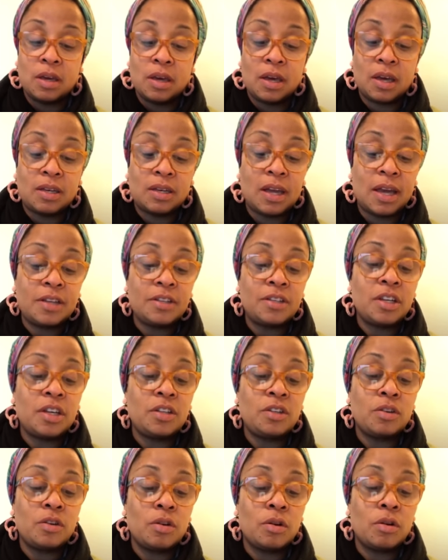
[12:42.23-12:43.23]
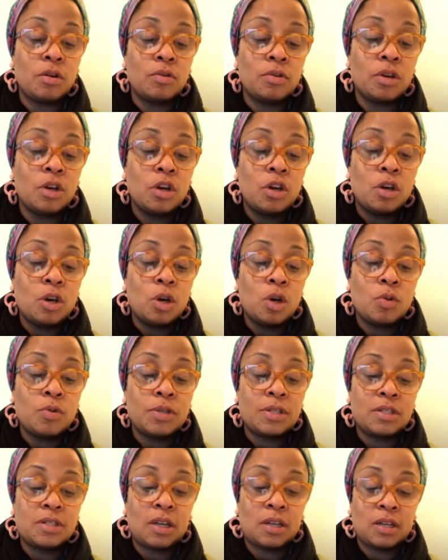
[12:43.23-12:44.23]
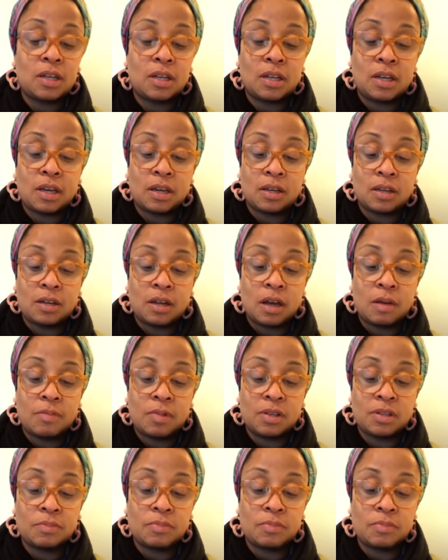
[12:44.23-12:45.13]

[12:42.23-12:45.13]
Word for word: a 19 year old who was studying economics